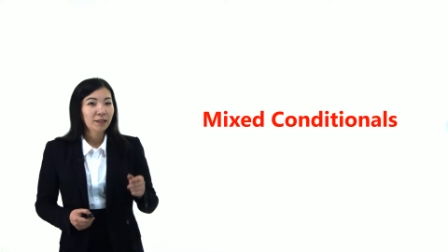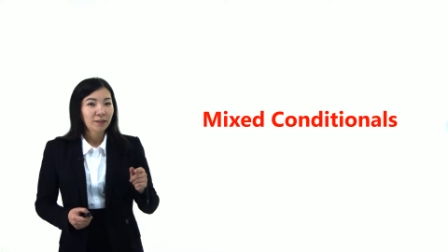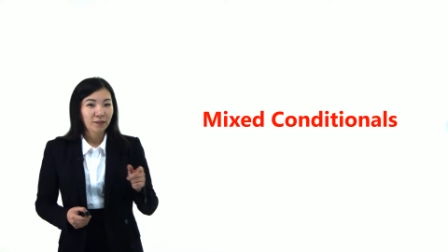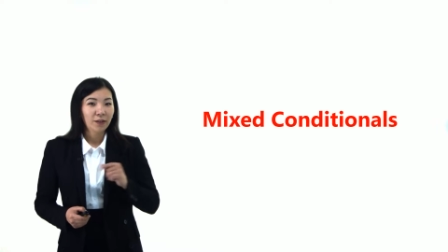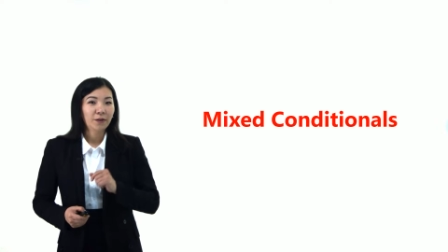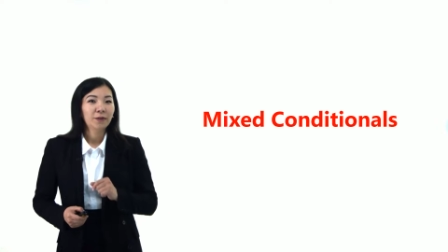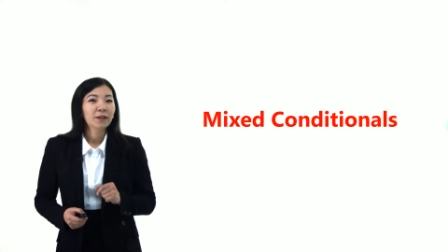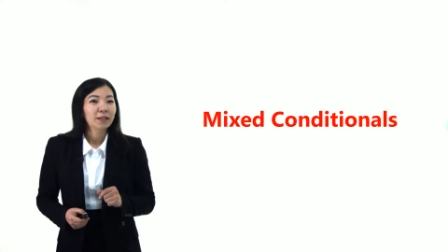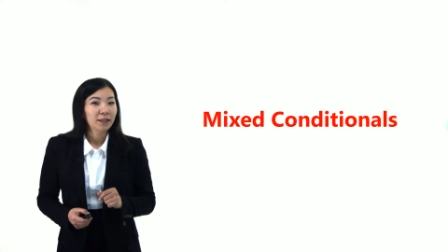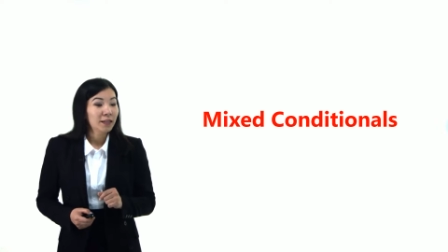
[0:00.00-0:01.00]
So
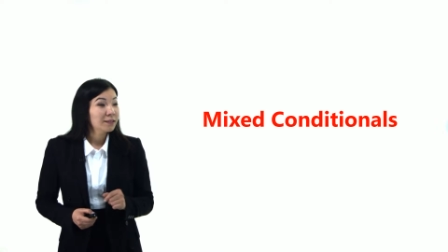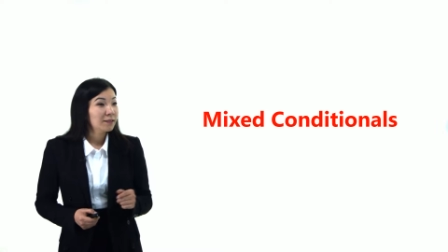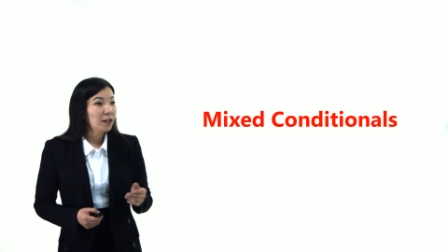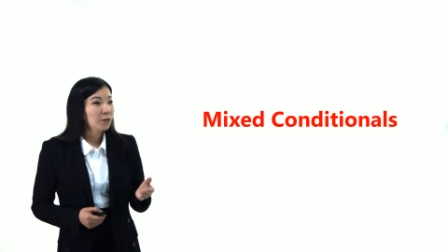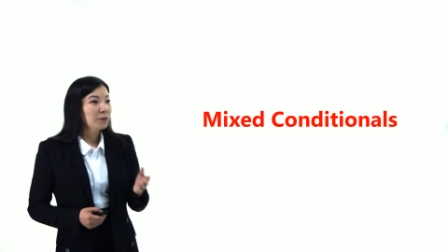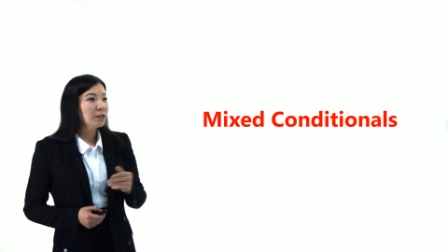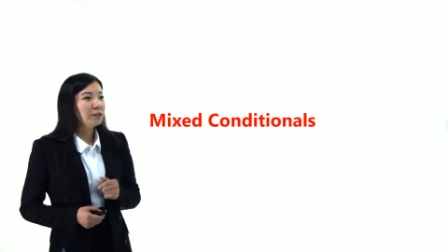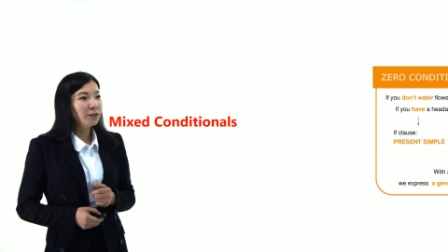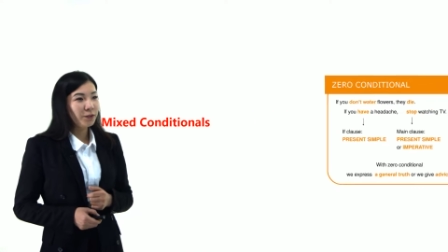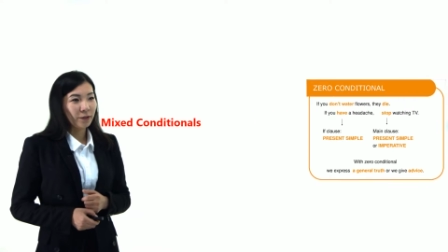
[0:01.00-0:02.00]
let's start with the
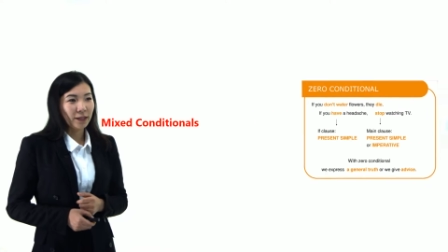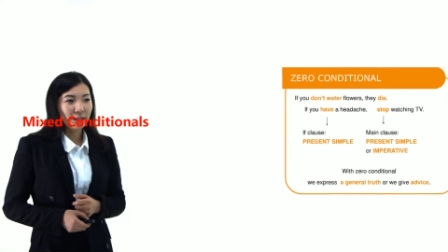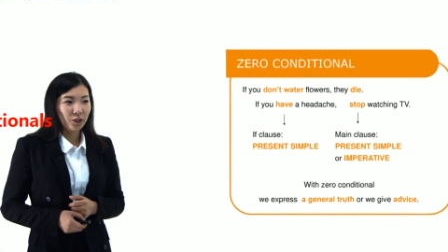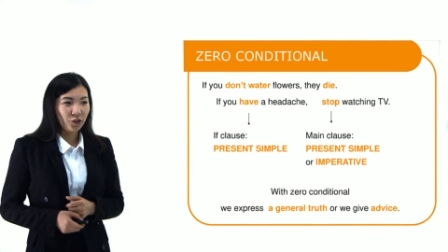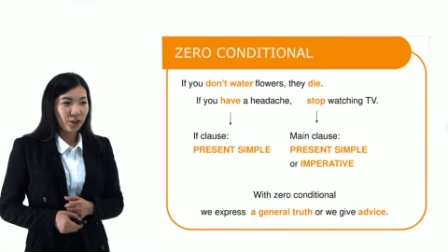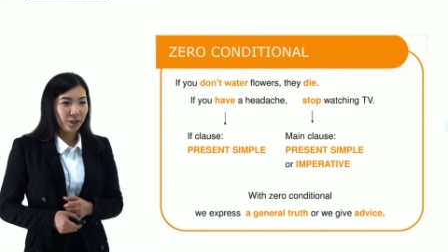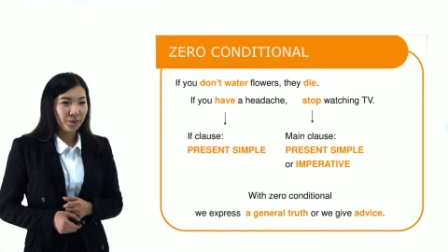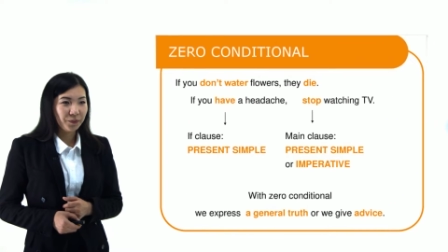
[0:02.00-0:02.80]
zero conditional.